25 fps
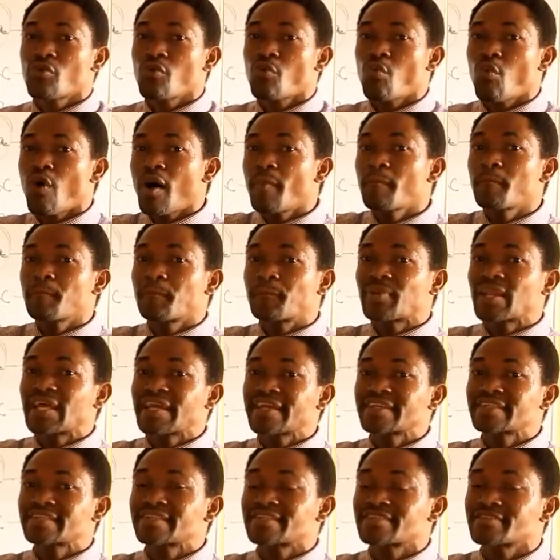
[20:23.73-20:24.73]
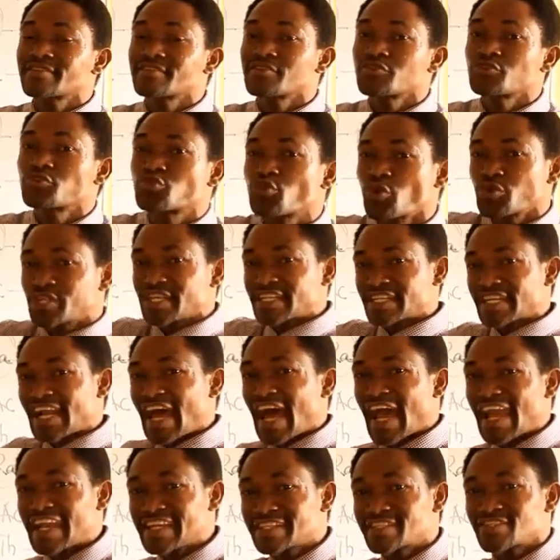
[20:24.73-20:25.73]
one place to the
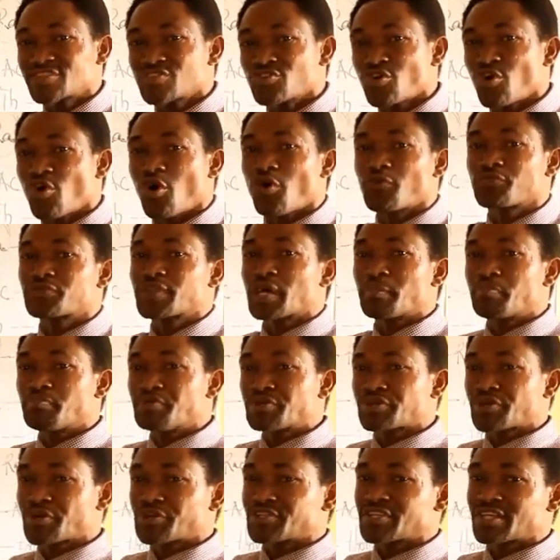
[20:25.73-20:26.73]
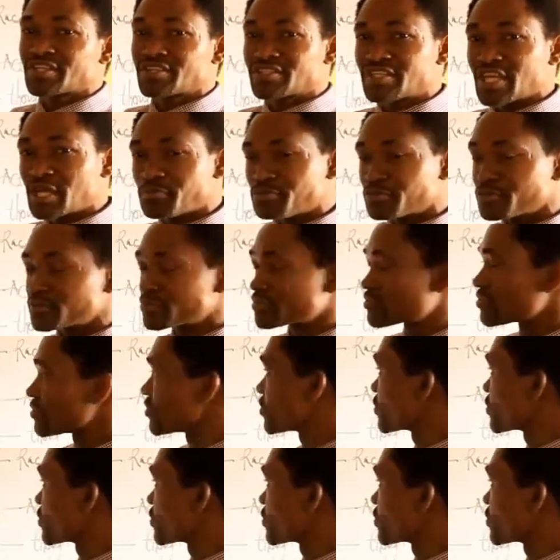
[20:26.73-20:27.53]
right of the periodic table.